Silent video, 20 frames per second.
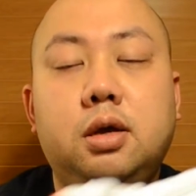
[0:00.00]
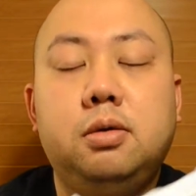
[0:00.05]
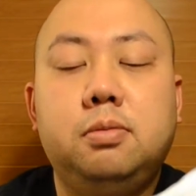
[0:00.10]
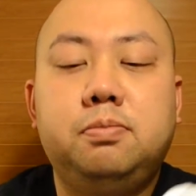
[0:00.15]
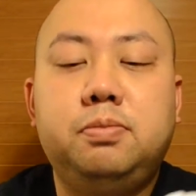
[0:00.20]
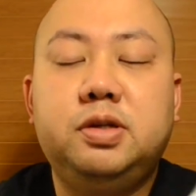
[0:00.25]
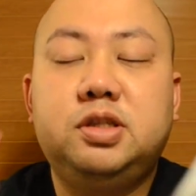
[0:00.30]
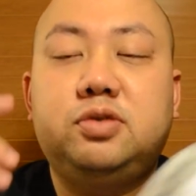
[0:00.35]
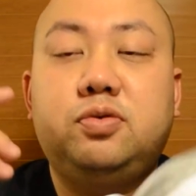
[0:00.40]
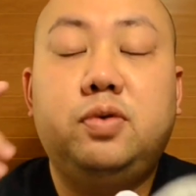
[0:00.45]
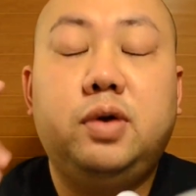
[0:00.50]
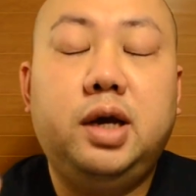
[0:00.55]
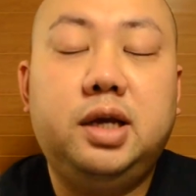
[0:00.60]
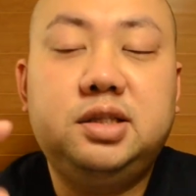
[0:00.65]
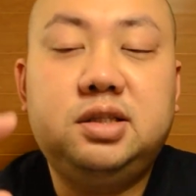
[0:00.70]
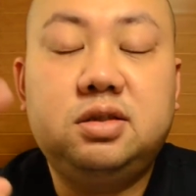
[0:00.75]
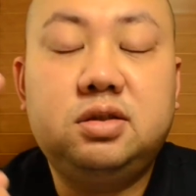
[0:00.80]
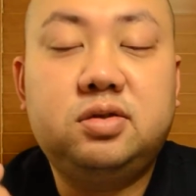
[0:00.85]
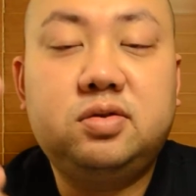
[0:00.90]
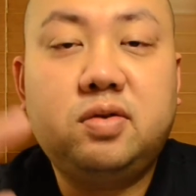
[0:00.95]
Please rate,
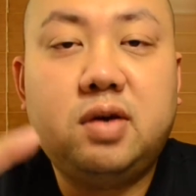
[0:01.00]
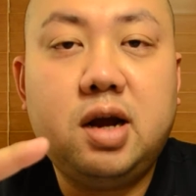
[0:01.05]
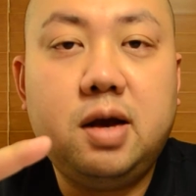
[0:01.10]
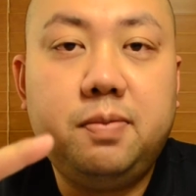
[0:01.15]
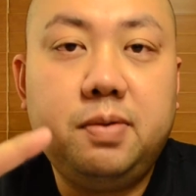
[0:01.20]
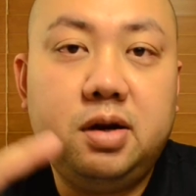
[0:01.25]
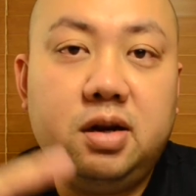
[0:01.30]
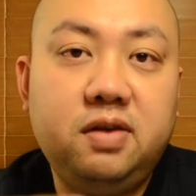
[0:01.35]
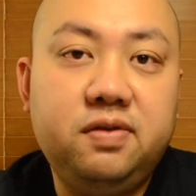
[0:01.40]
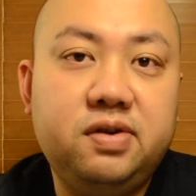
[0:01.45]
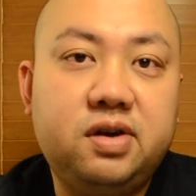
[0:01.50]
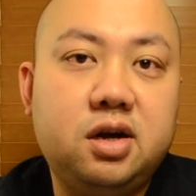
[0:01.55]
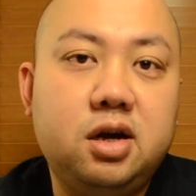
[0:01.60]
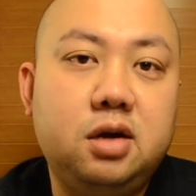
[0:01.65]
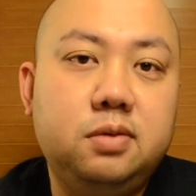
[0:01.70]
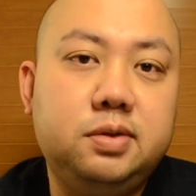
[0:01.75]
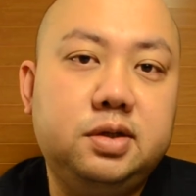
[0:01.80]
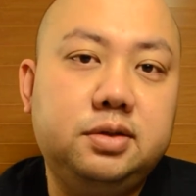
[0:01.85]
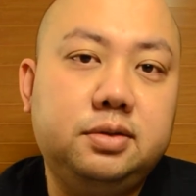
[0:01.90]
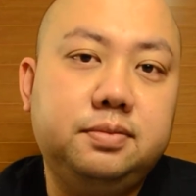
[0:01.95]
subscribe, and leave a
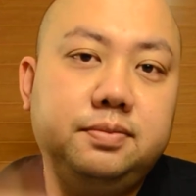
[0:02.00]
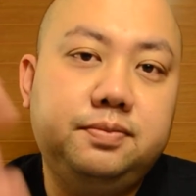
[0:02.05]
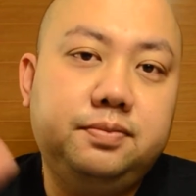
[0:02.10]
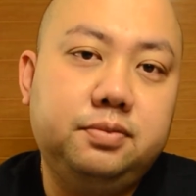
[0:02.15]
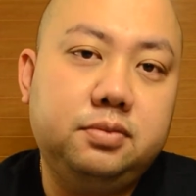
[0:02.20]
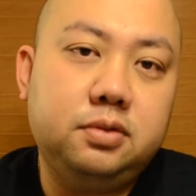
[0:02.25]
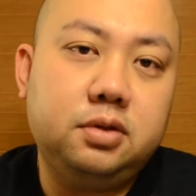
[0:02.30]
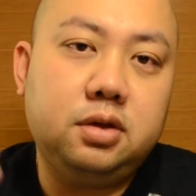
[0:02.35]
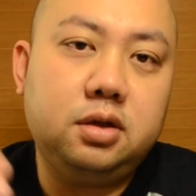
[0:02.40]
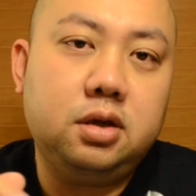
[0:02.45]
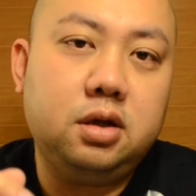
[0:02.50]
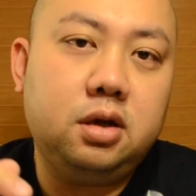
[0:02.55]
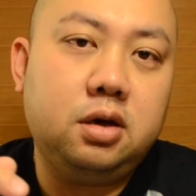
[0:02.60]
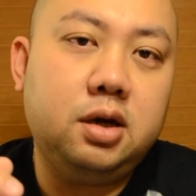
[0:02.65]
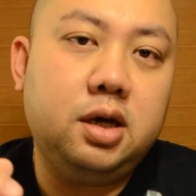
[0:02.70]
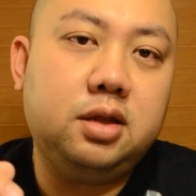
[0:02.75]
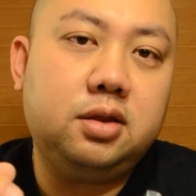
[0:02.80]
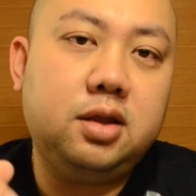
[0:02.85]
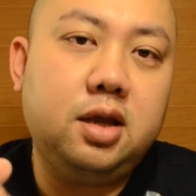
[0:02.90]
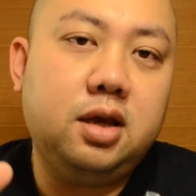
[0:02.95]
comment.
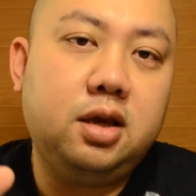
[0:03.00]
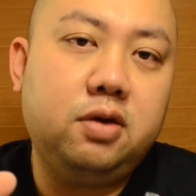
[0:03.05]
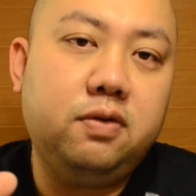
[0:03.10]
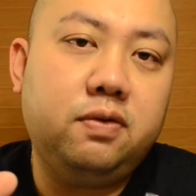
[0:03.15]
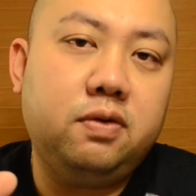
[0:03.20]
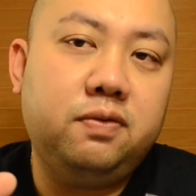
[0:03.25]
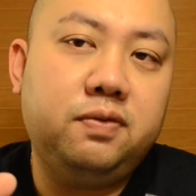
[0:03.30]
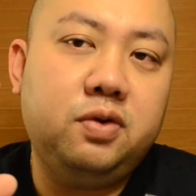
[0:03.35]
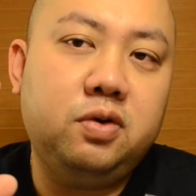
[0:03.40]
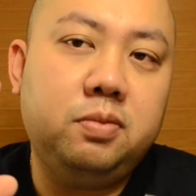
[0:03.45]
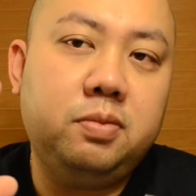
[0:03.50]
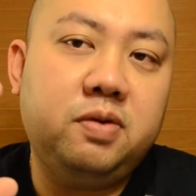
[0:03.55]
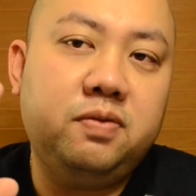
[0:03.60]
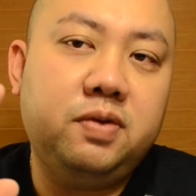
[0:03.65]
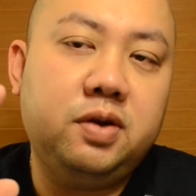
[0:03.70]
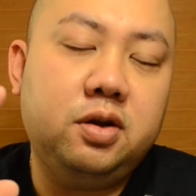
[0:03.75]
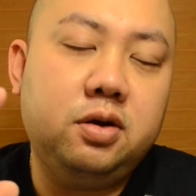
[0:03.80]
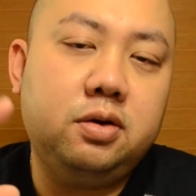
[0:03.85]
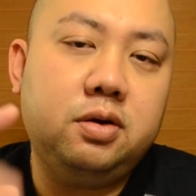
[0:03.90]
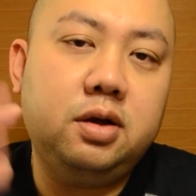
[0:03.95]
Alright, thank you for viewing my
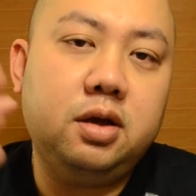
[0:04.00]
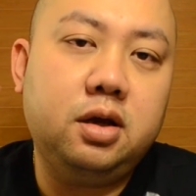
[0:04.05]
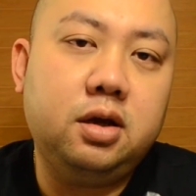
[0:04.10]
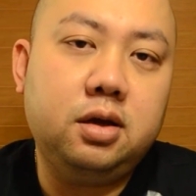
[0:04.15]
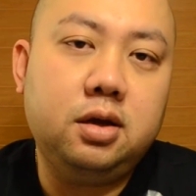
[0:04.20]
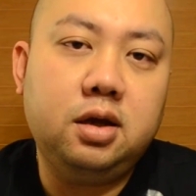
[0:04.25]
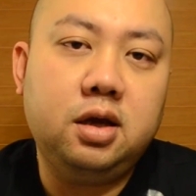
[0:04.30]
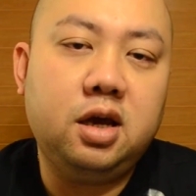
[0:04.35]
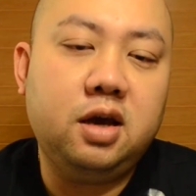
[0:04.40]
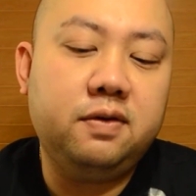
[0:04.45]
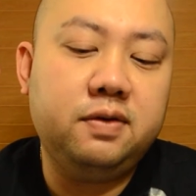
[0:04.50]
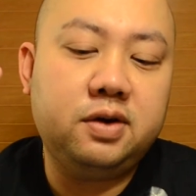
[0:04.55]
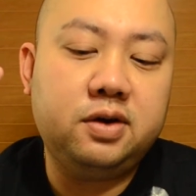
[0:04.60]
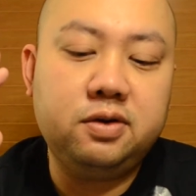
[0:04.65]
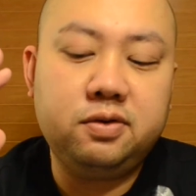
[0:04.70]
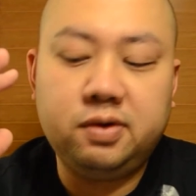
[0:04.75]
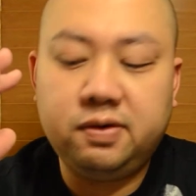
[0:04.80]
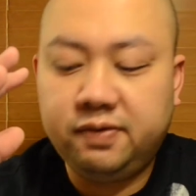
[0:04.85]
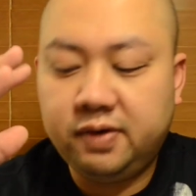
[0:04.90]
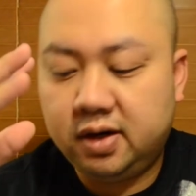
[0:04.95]
video. Have a good
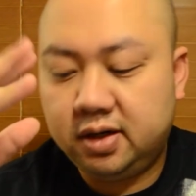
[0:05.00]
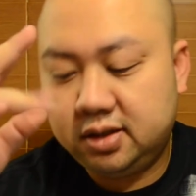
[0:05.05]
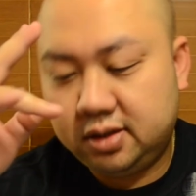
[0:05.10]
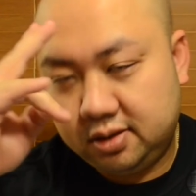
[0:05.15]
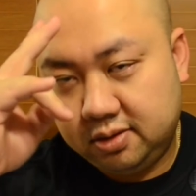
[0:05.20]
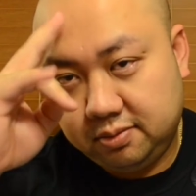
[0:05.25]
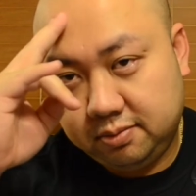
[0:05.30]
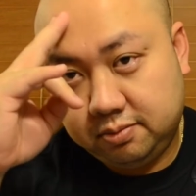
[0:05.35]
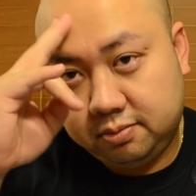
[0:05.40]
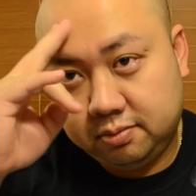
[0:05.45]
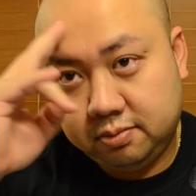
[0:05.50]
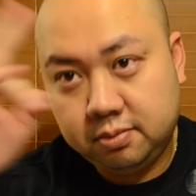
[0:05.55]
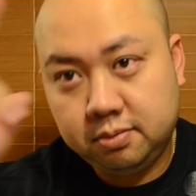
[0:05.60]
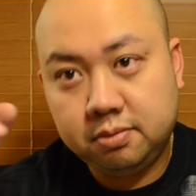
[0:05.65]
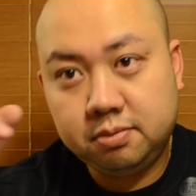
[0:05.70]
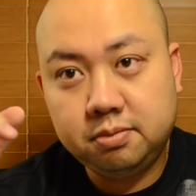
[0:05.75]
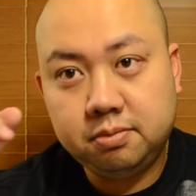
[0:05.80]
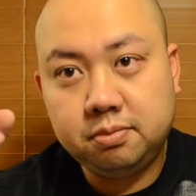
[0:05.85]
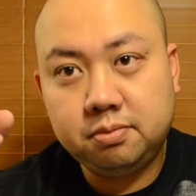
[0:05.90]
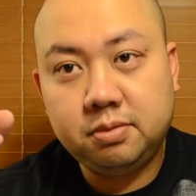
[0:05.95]
one fellas.
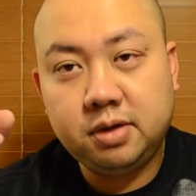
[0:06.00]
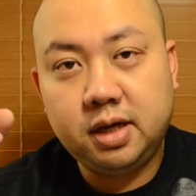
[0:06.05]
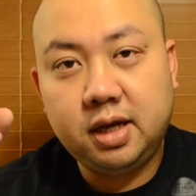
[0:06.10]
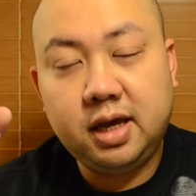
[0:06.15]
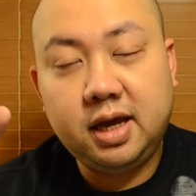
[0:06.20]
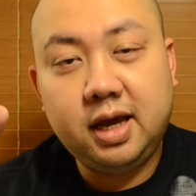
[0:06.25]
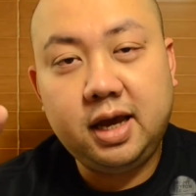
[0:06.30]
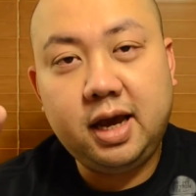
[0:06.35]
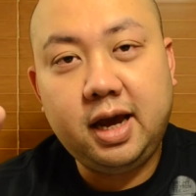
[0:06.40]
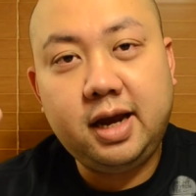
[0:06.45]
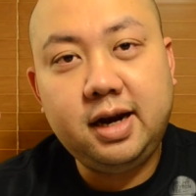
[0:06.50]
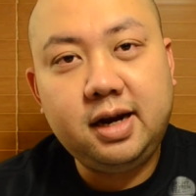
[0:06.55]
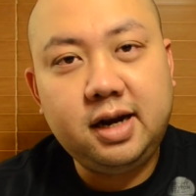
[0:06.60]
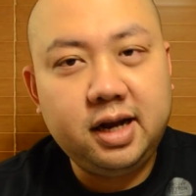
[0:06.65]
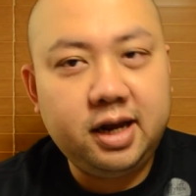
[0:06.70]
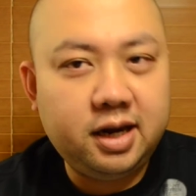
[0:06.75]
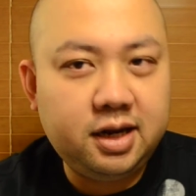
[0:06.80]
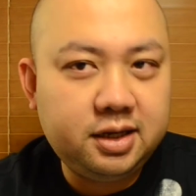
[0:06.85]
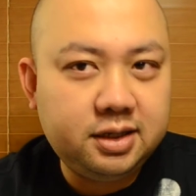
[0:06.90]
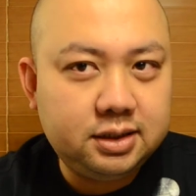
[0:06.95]
And
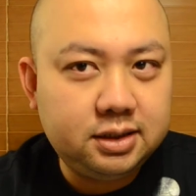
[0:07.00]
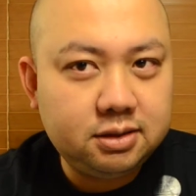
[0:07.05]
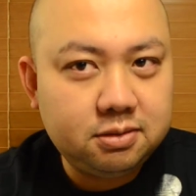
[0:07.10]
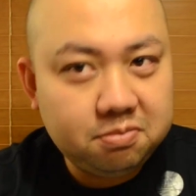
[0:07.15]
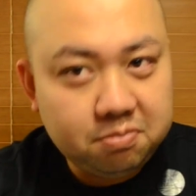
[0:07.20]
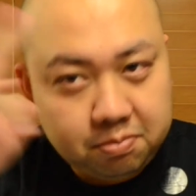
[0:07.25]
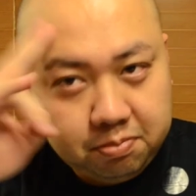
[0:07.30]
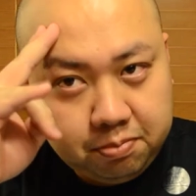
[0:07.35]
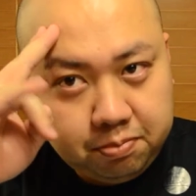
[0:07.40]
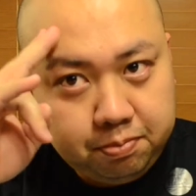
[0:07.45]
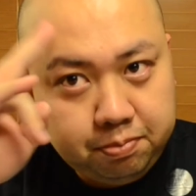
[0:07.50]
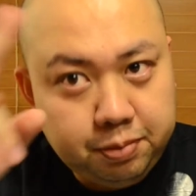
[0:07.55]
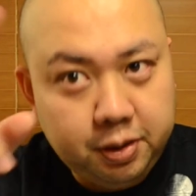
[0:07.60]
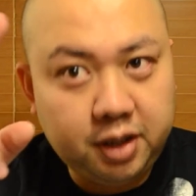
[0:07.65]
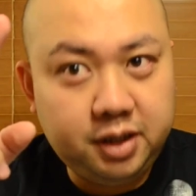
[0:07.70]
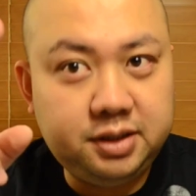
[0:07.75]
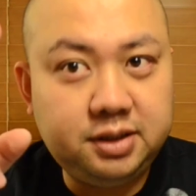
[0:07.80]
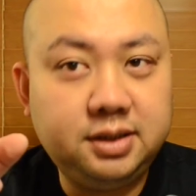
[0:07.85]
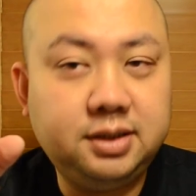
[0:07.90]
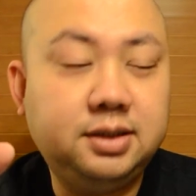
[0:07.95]
ladies,
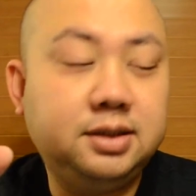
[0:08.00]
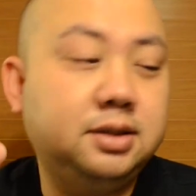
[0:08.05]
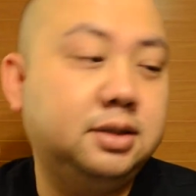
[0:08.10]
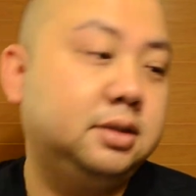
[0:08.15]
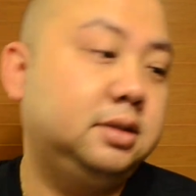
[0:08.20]
peace.